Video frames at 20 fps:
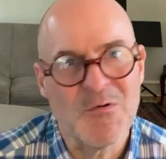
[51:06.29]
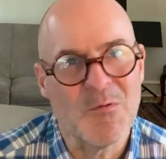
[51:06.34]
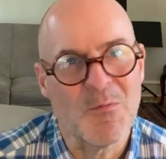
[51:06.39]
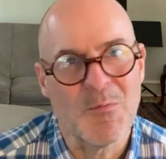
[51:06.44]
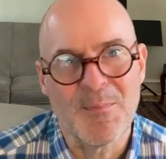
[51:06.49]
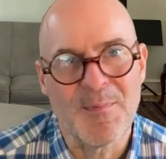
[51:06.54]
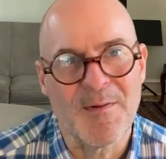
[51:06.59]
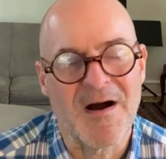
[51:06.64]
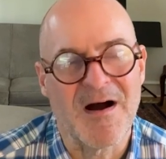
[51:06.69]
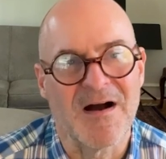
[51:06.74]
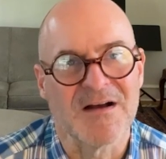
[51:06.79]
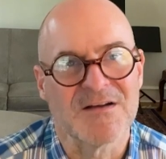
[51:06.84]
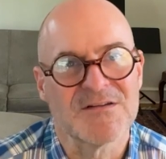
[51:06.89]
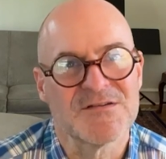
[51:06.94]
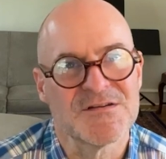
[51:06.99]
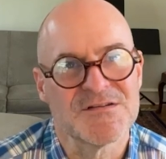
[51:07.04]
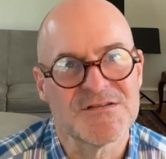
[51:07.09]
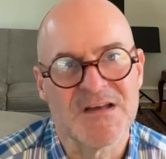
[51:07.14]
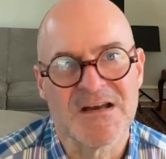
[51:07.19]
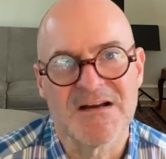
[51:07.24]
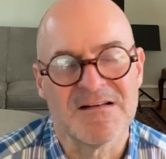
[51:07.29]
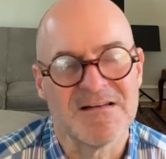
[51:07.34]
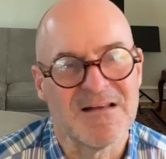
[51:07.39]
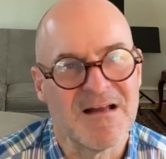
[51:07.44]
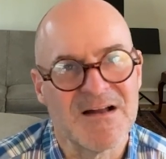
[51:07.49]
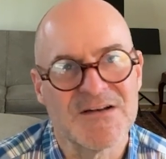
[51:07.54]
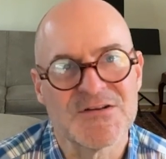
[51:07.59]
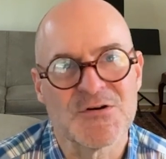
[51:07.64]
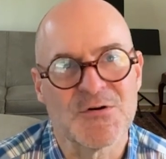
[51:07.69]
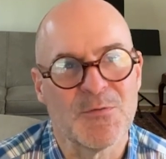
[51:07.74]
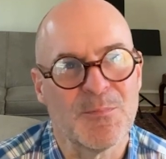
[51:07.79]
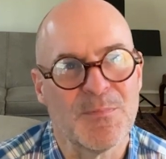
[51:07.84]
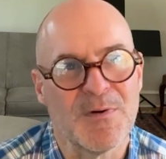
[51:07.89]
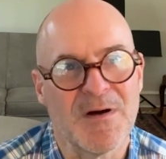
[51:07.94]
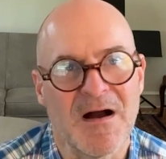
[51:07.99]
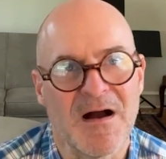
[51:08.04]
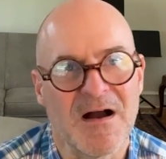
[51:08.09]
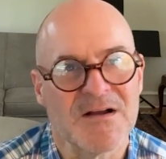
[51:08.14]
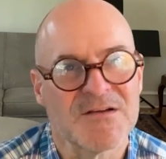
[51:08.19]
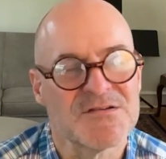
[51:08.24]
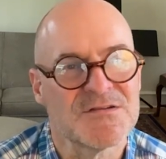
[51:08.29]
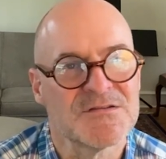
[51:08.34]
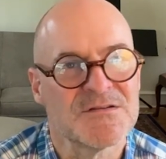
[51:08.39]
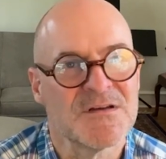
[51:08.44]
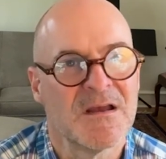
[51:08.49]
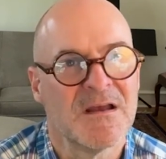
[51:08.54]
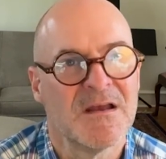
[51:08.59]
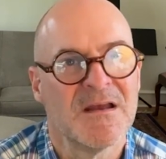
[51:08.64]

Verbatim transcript: box, a psychological box,